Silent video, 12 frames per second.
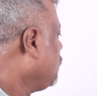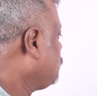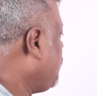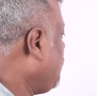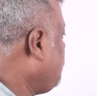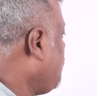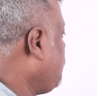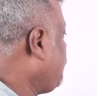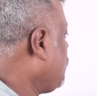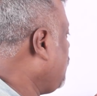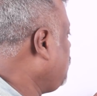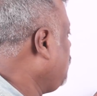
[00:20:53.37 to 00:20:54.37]
So anyway, if
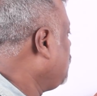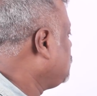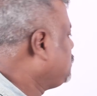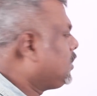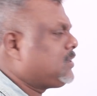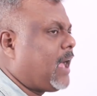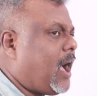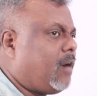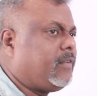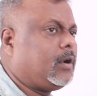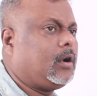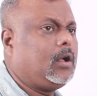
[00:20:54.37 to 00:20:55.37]
you can just
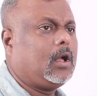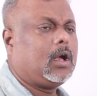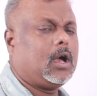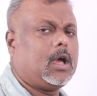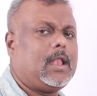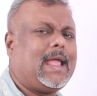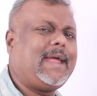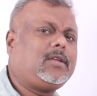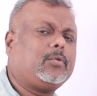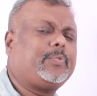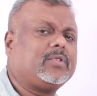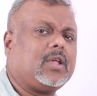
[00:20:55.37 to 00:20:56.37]
have a
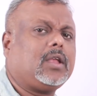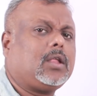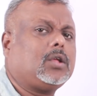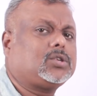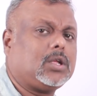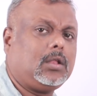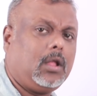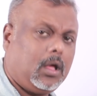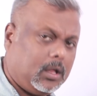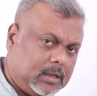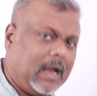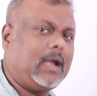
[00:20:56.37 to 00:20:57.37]
light
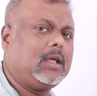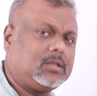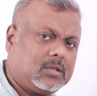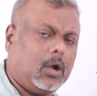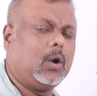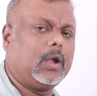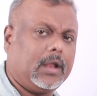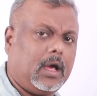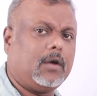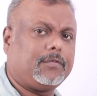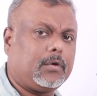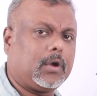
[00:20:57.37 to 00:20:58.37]
representation, that is good enough.